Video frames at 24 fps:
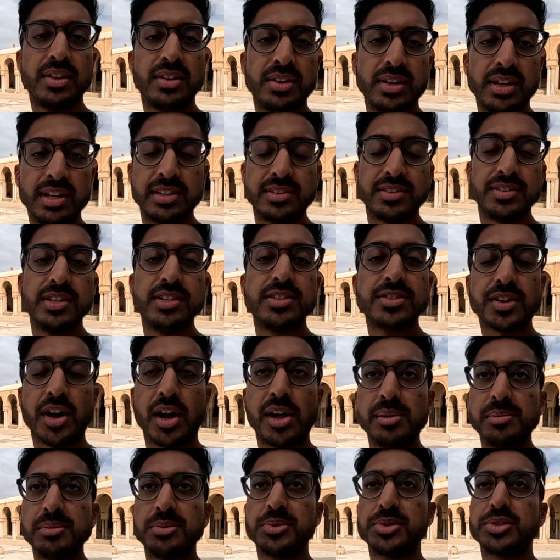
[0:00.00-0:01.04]
It's these
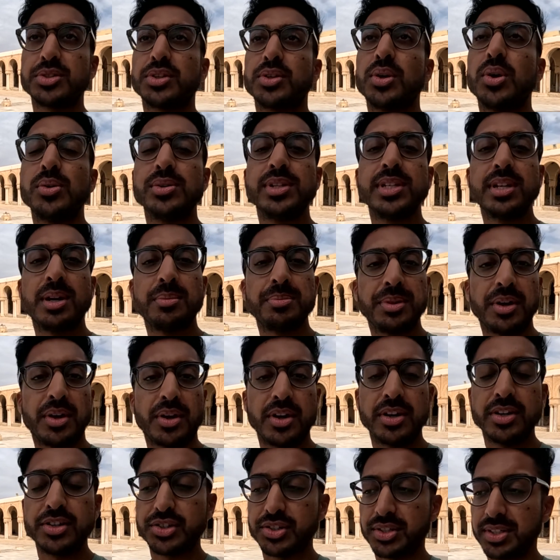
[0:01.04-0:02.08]
columns which are holding up the
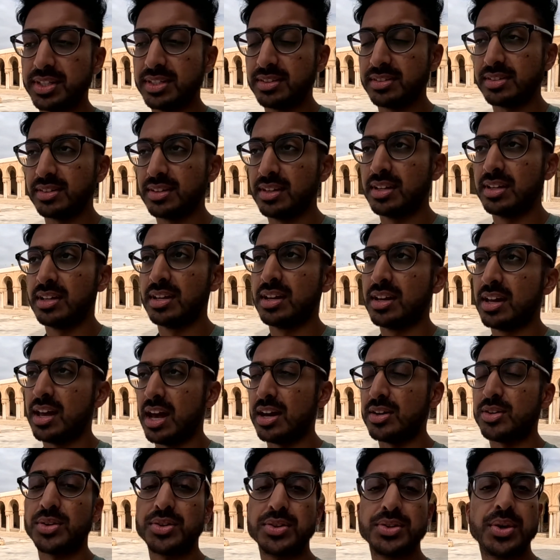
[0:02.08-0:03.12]
arches.
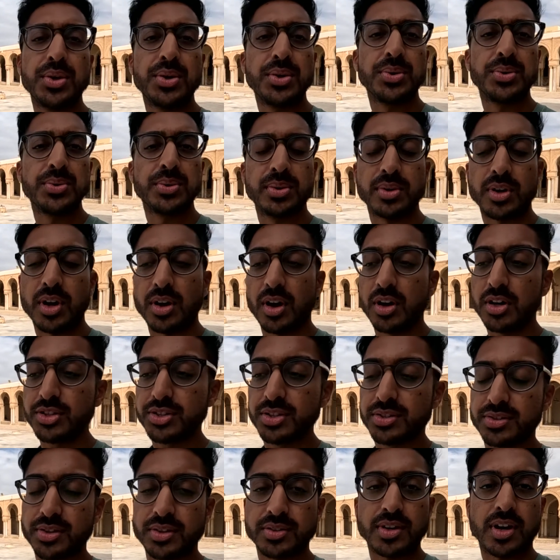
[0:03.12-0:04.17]
And although
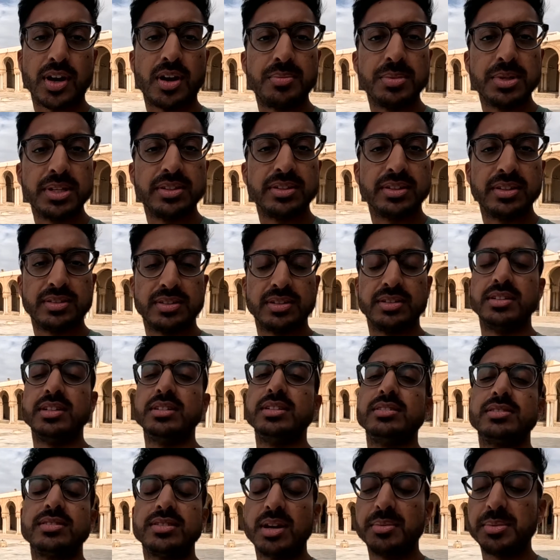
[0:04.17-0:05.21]
arches are common in
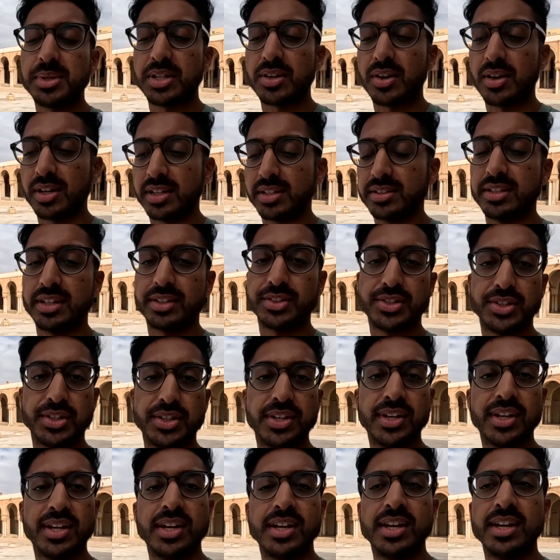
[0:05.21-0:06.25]
Islamic architecture,
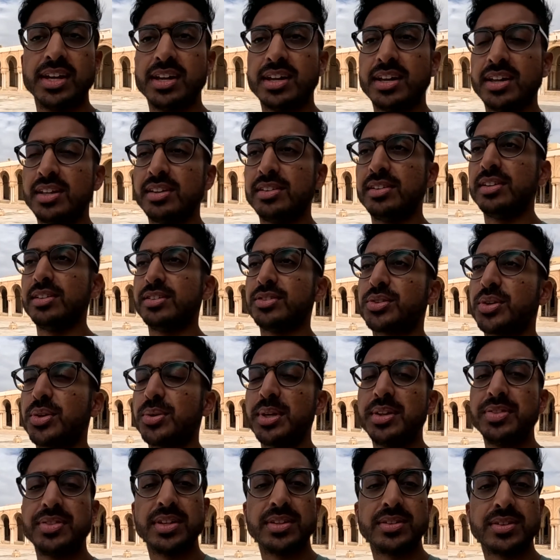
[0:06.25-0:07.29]
these
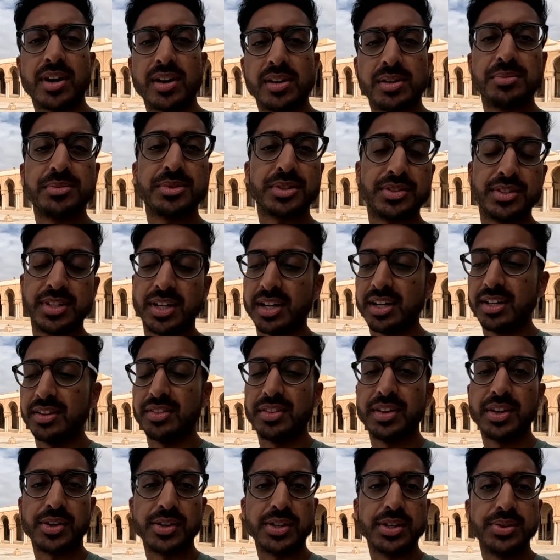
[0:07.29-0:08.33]
Corinthian columns are not.
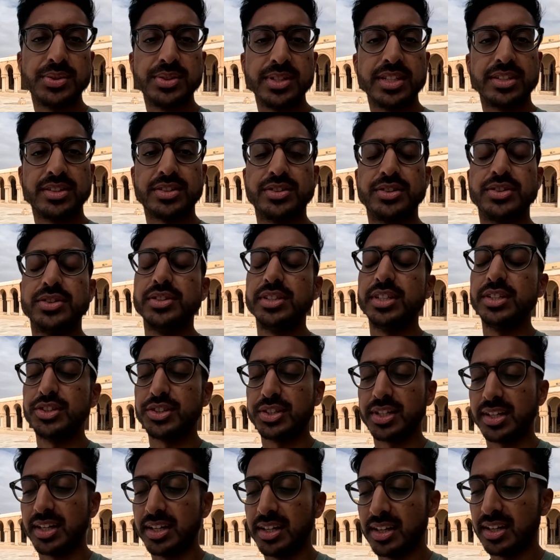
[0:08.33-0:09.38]
They are unique to
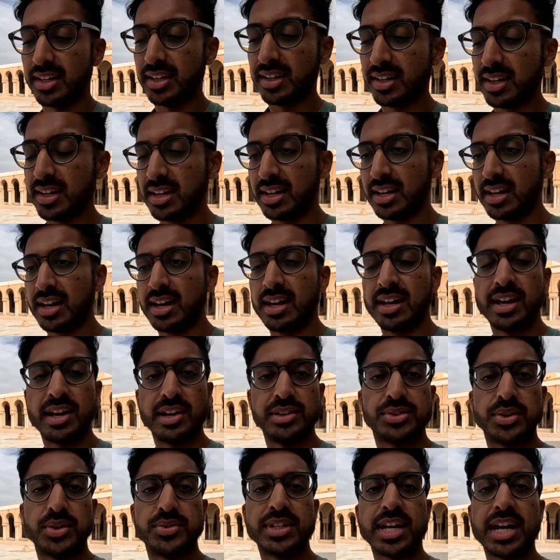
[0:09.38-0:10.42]
Tunisia. And
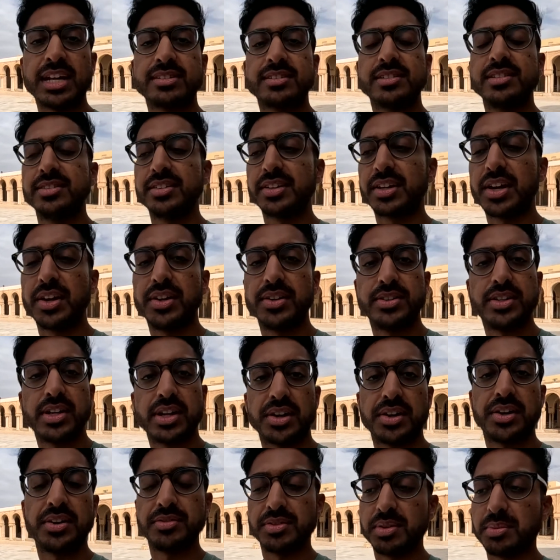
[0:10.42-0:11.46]
so I was asking the
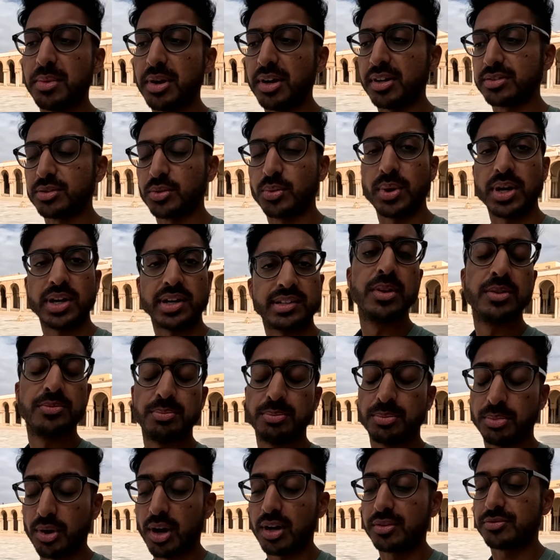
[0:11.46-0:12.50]
caretaker of the mosque where it's
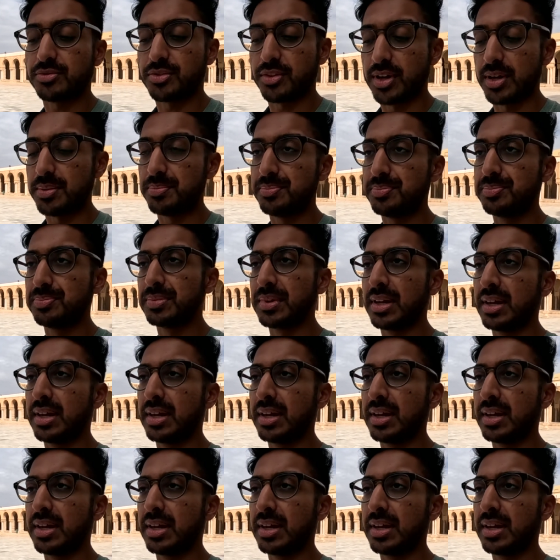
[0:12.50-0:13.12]
brought from.